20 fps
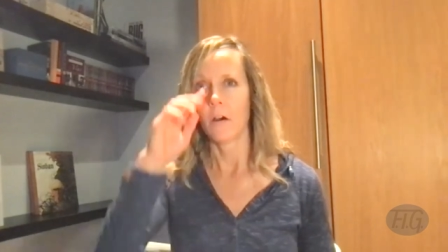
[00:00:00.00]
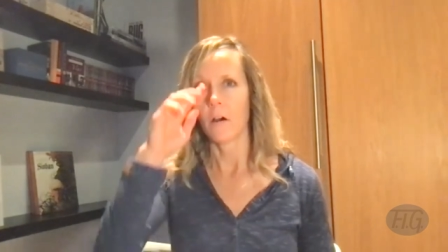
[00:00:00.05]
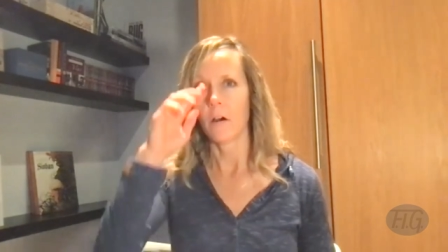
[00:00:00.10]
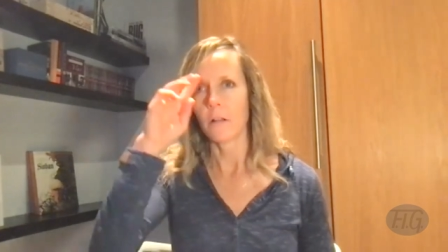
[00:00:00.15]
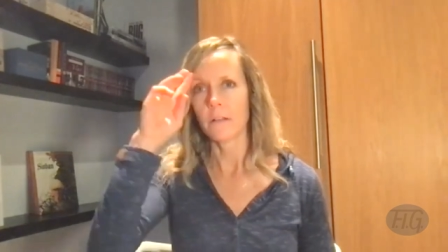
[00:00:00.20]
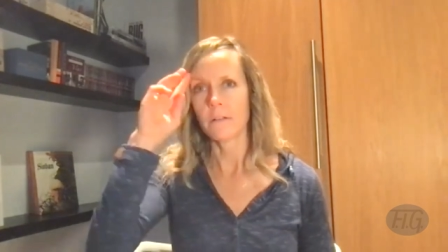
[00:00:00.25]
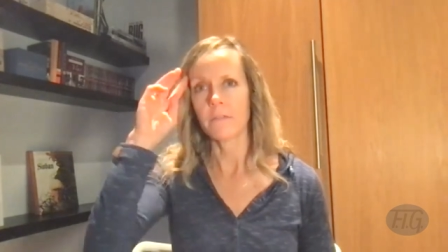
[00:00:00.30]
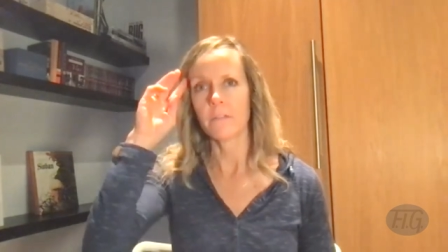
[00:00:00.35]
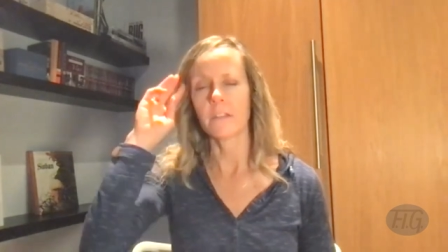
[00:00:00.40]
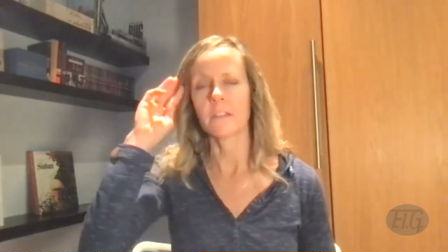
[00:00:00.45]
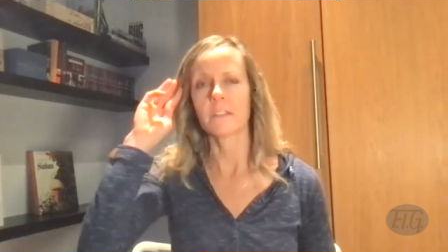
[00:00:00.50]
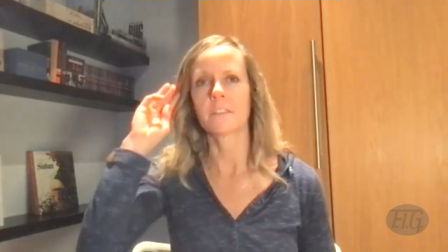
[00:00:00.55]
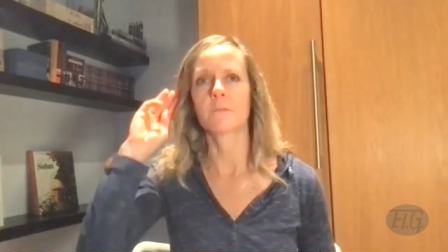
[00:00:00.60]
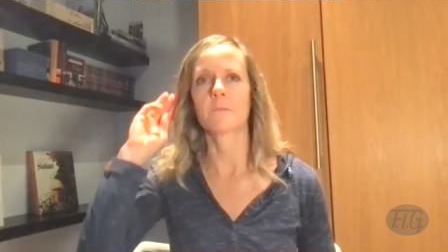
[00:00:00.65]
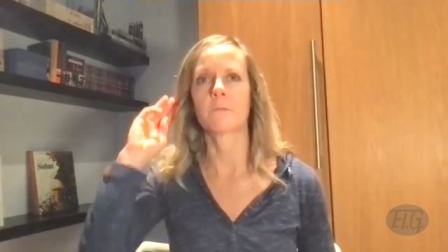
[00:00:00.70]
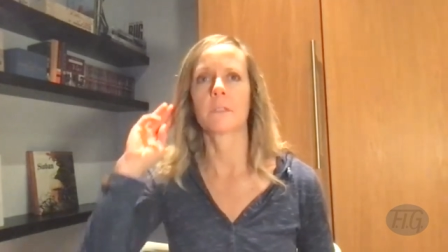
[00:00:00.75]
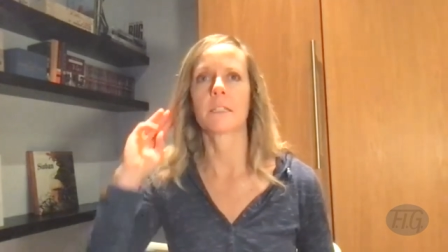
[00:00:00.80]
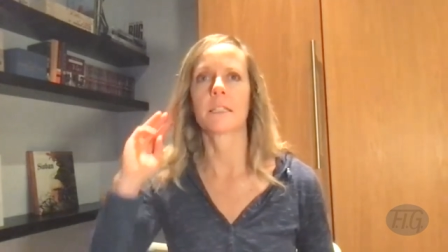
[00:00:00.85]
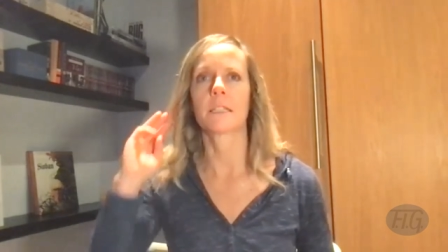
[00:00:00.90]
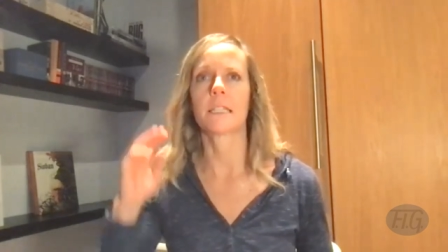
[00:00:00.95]
All of this
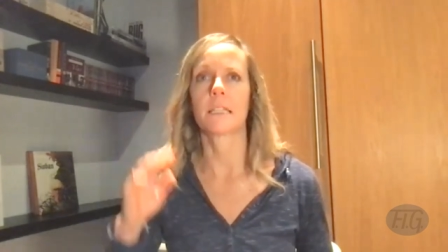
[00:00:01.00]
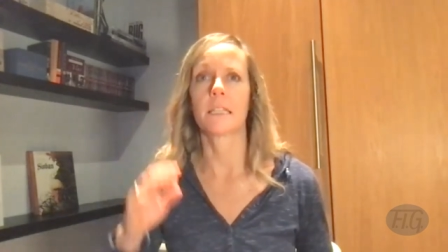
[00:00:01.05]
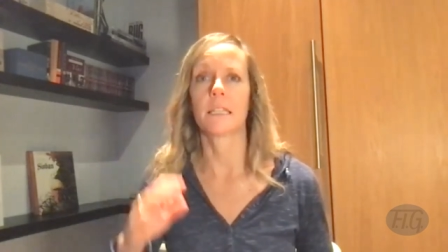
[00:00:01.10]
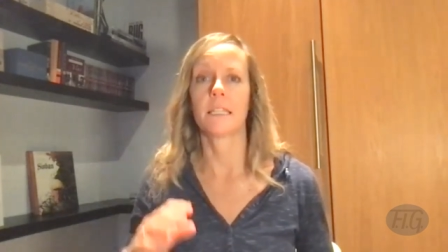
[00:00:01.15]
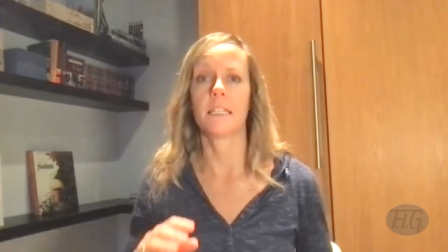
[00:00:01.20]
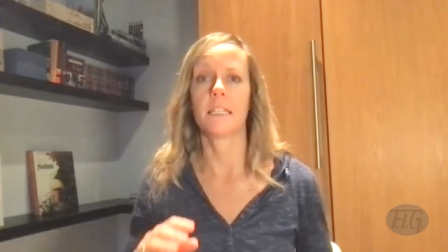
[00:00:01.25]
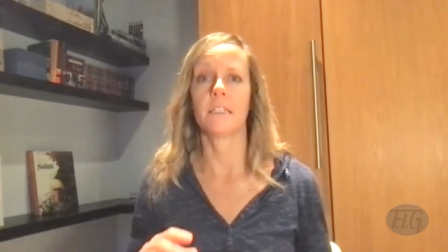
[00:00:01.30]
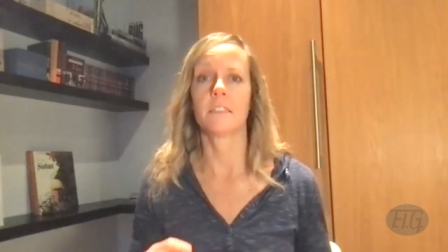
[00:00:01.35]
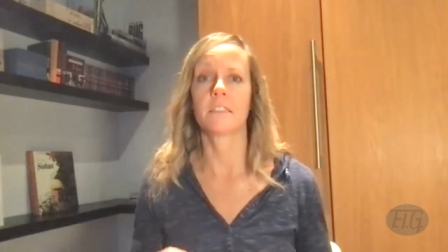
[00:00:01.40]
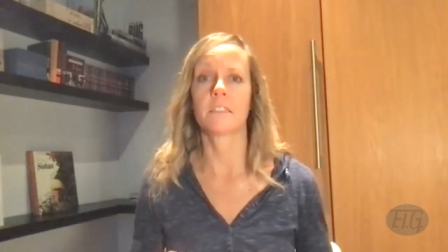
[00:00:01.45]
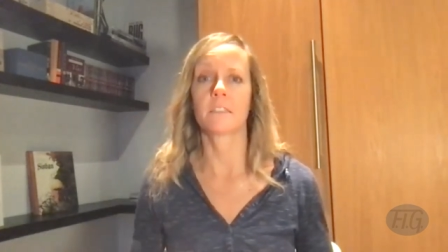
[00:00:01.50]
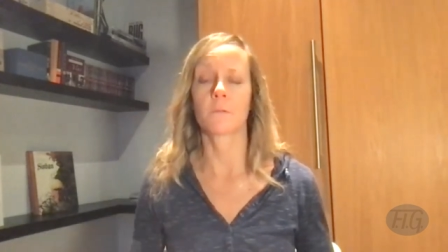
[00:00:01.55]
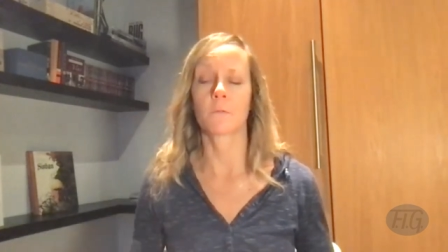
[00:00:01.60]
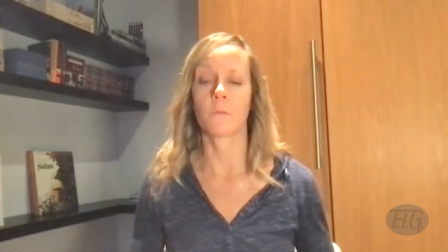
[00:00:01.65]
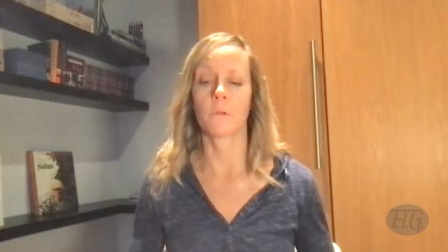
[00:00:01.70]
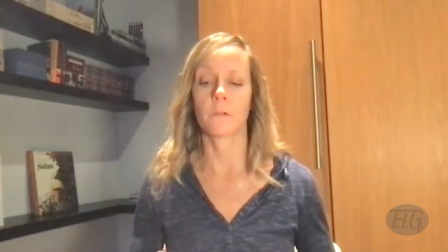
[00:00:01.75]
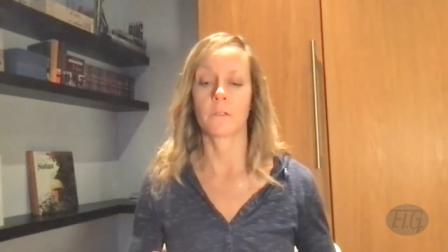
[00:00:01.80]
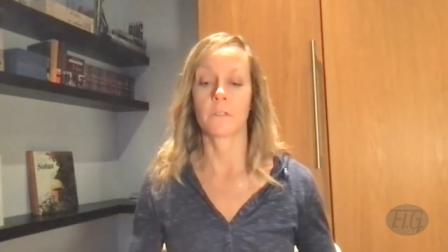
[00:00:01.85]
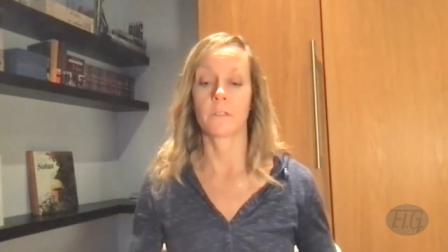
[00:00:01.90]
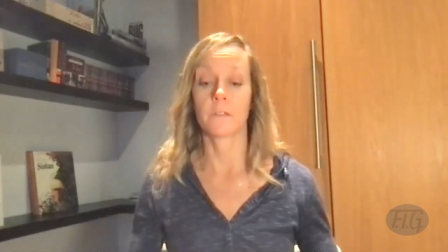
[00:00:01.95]
really leads
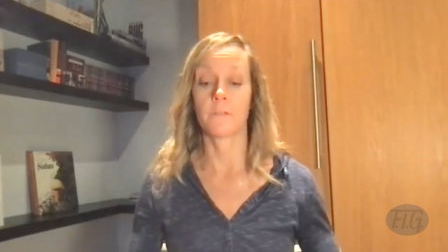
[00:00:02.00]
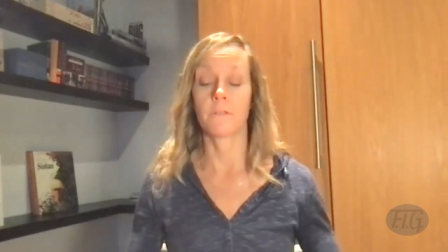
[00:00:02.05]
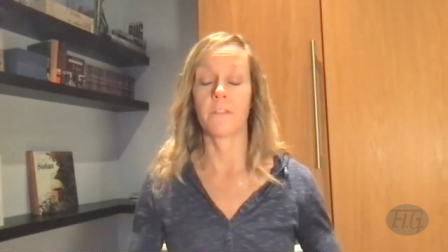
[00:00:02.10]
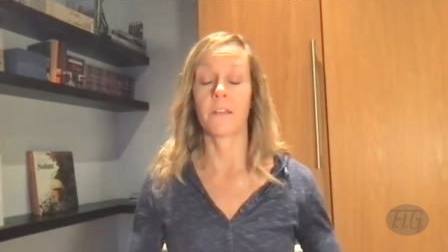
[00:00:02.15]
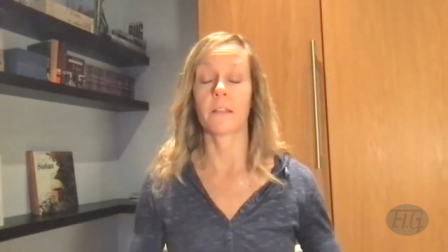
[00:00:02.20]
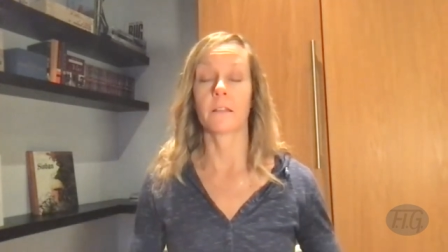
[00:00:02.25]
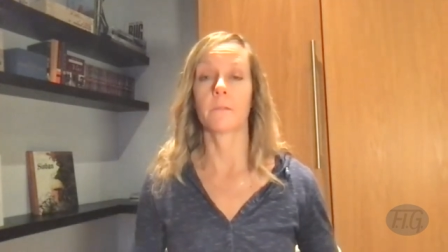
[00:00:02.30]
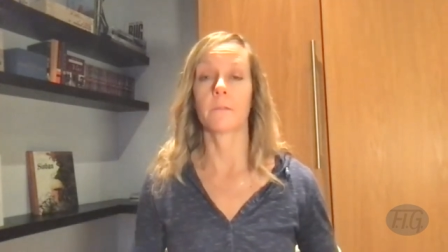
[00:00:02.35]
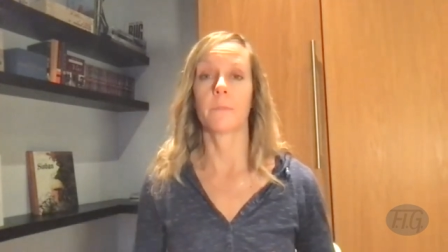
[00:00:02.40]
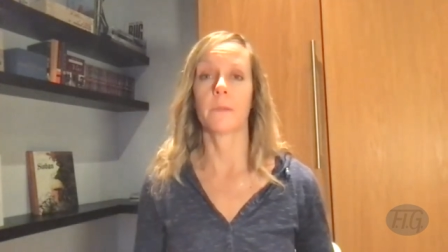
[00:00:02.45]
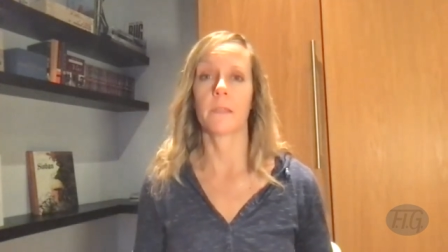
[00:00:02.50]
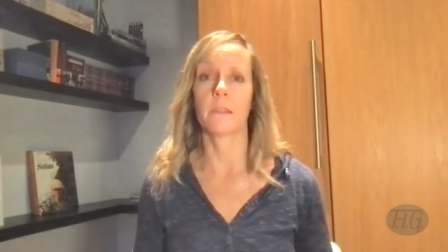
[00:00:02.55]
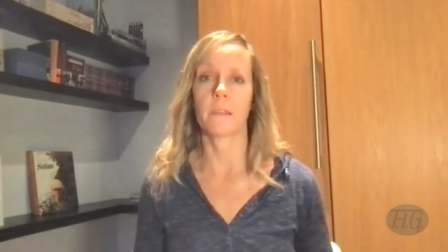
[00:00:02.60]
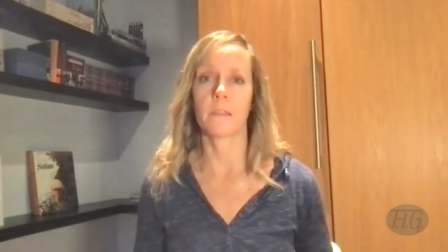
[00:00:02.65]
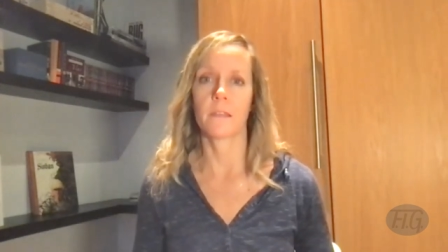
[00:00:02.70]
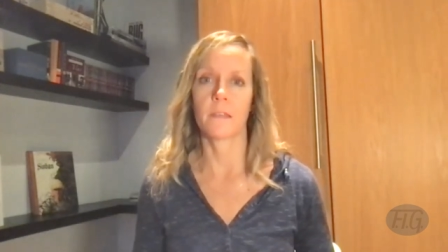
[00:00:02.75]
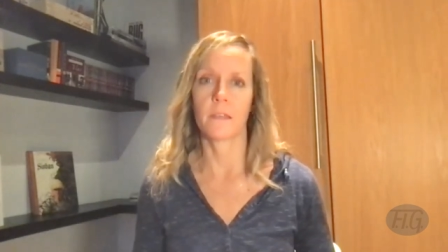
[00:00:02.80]
toward developing